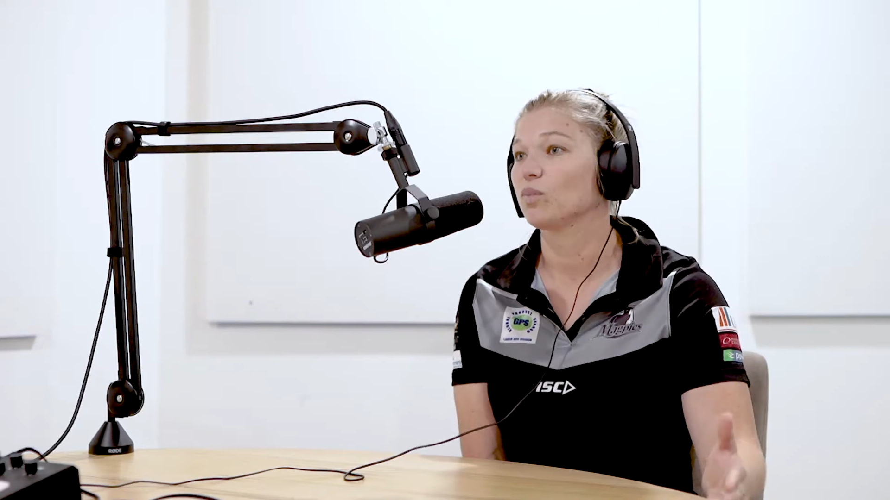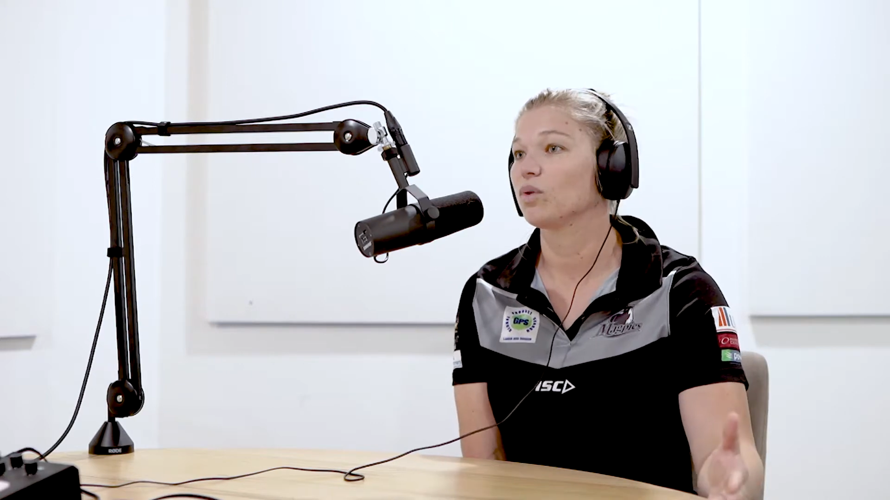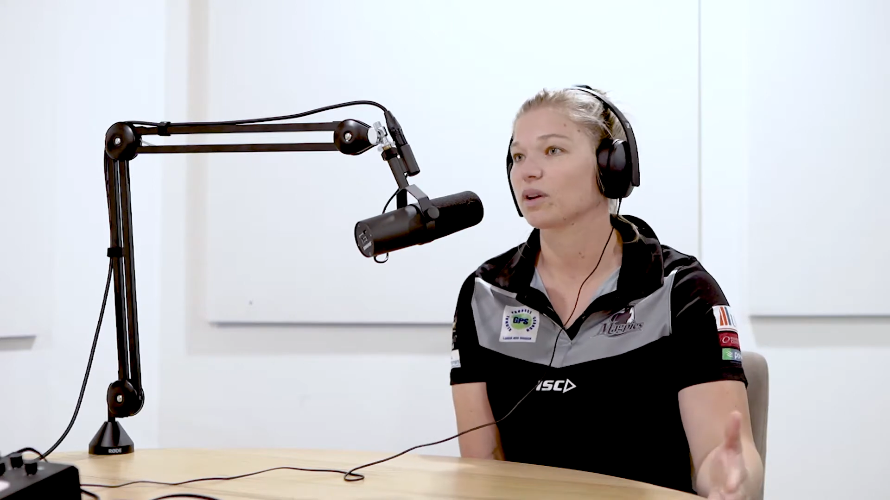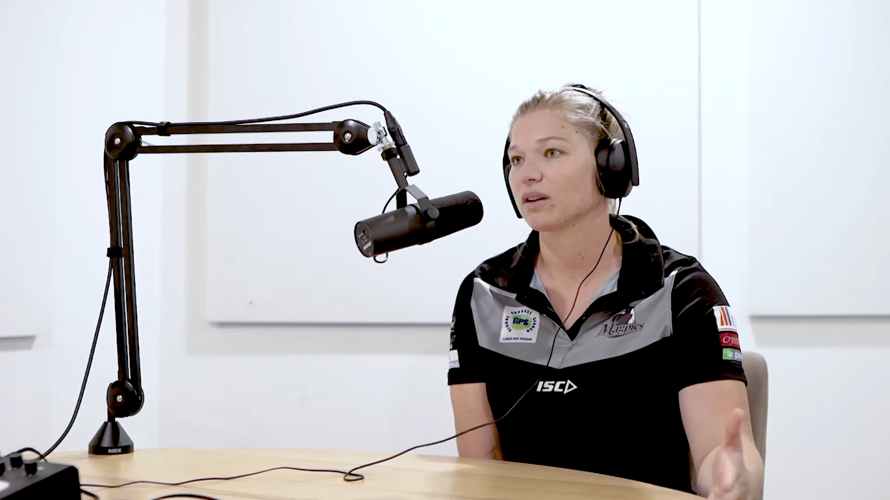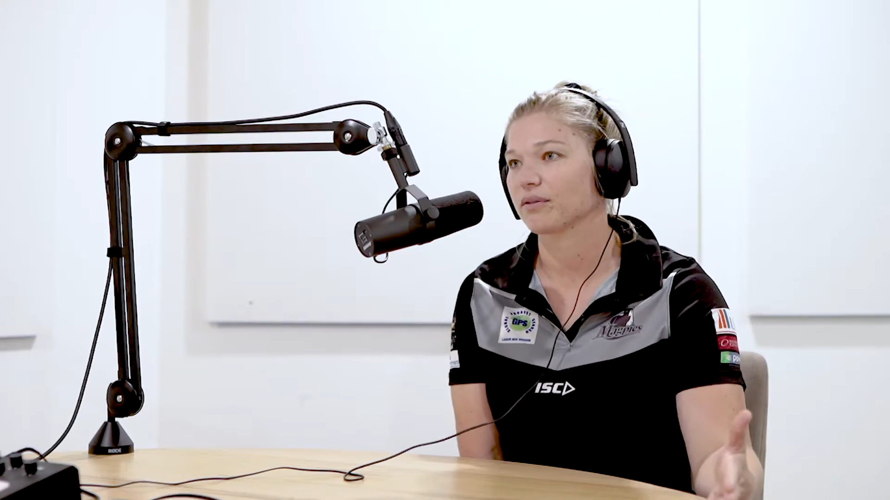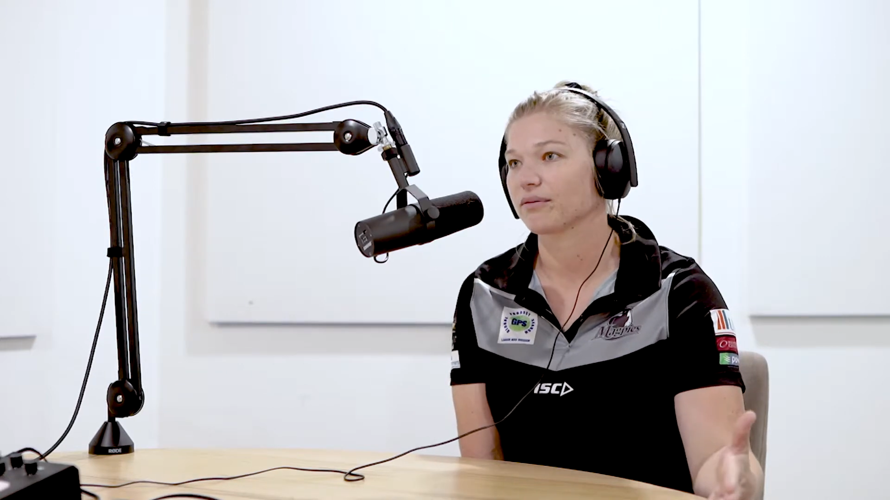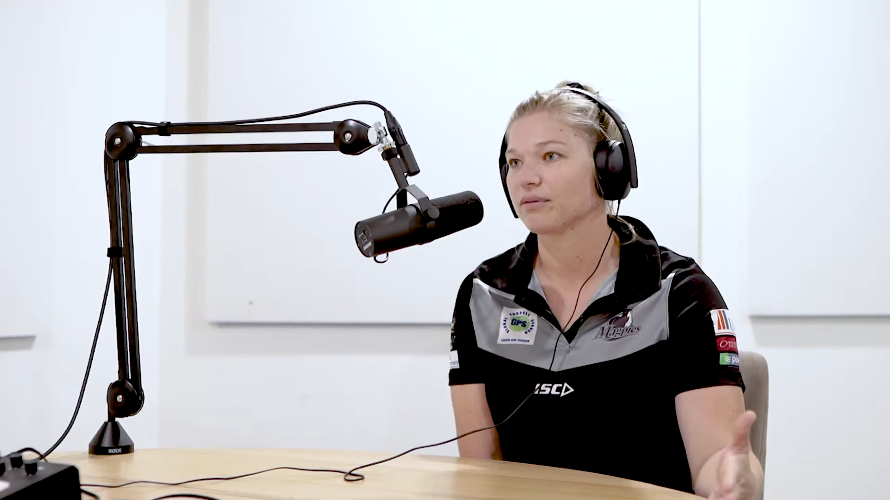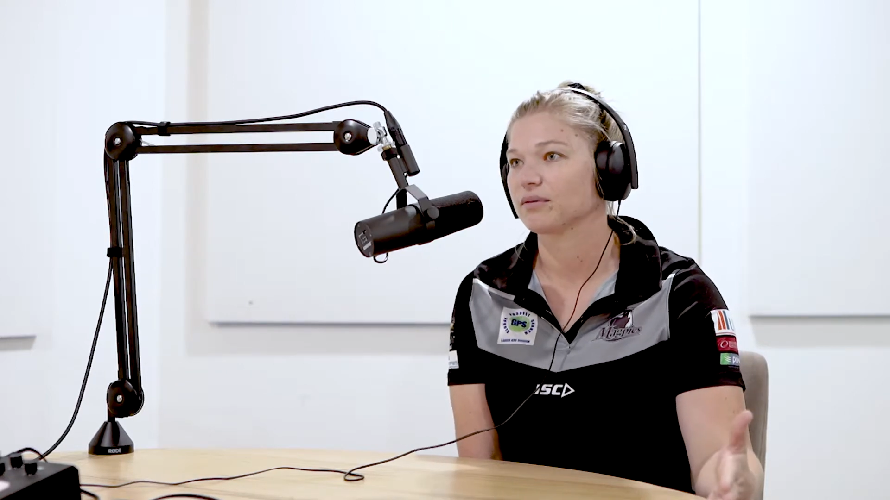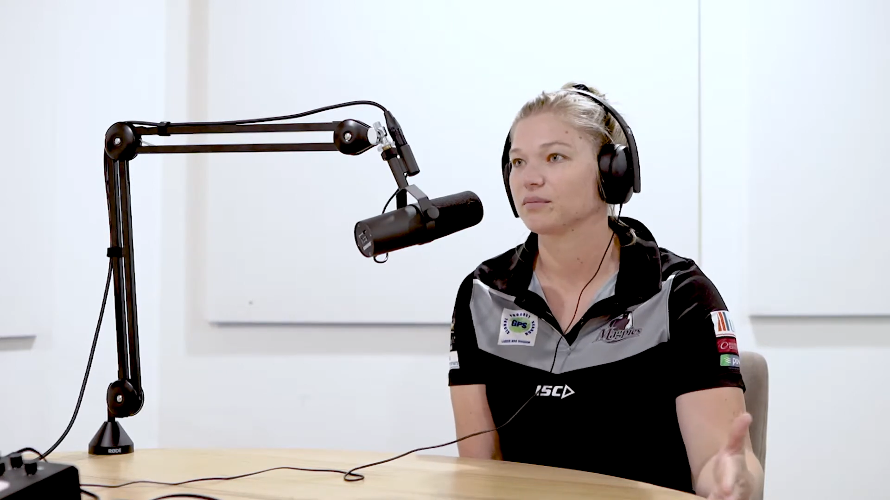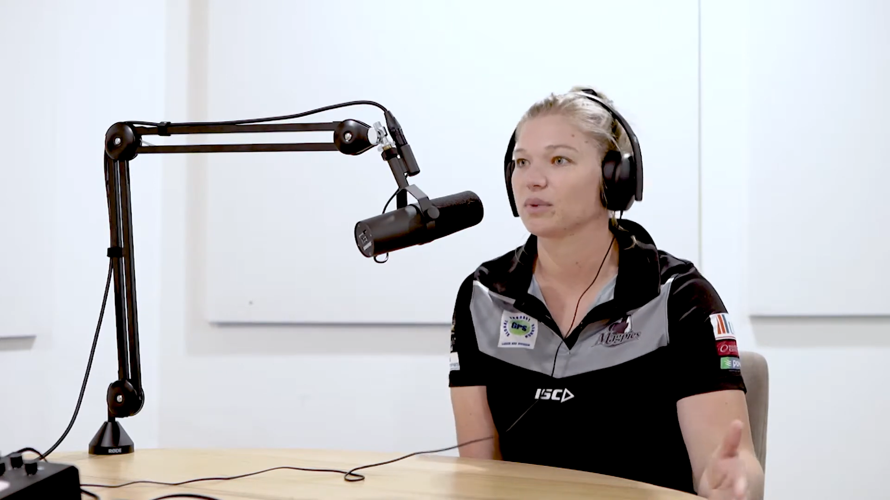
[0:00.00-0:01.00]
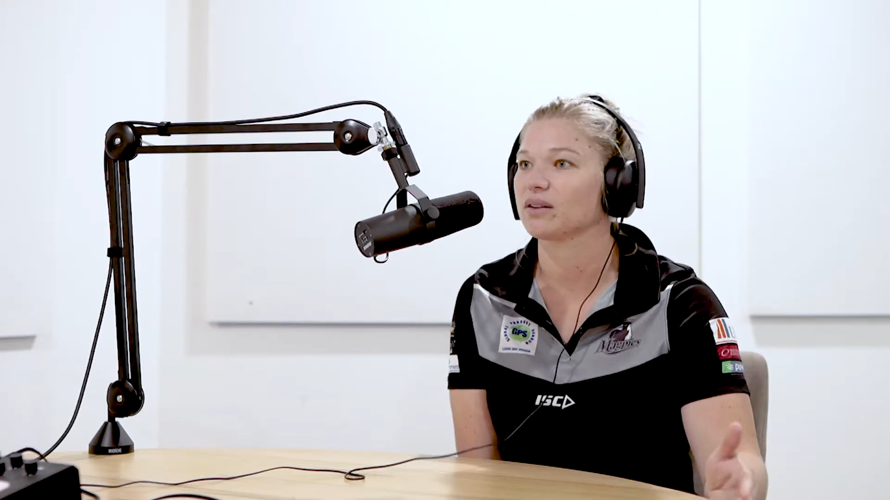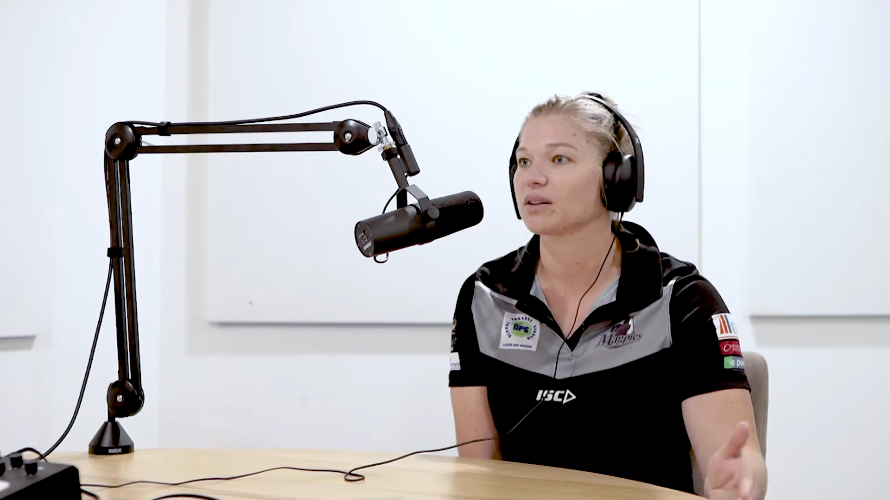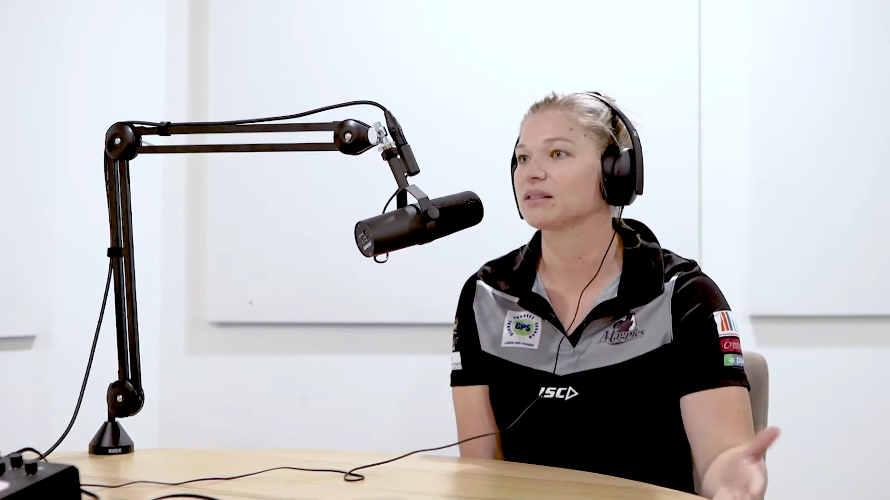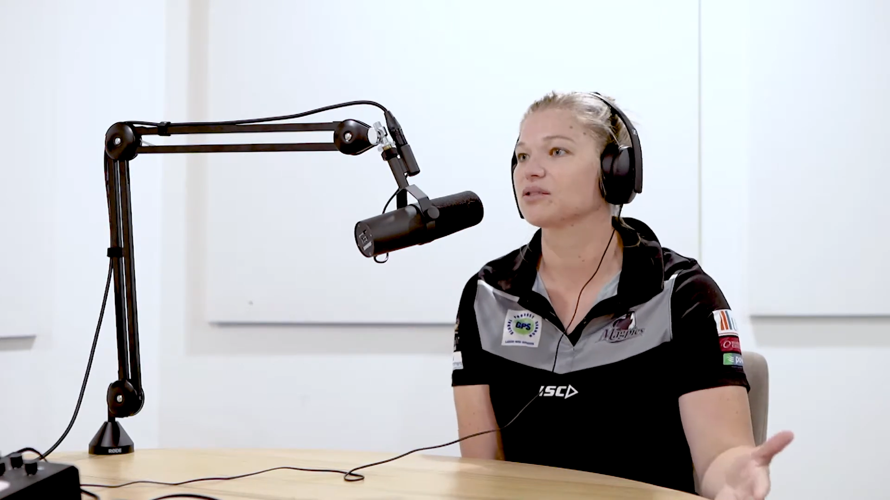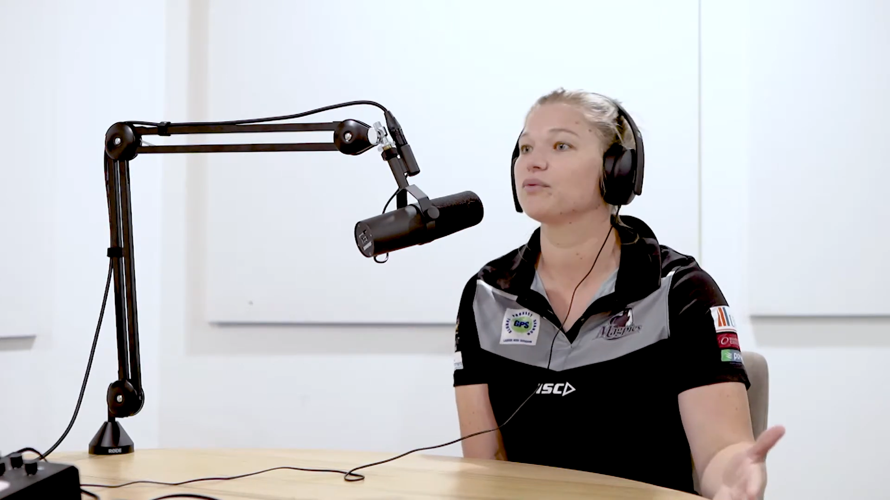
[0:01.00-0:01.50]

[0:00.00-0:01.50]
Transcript: what if when I get to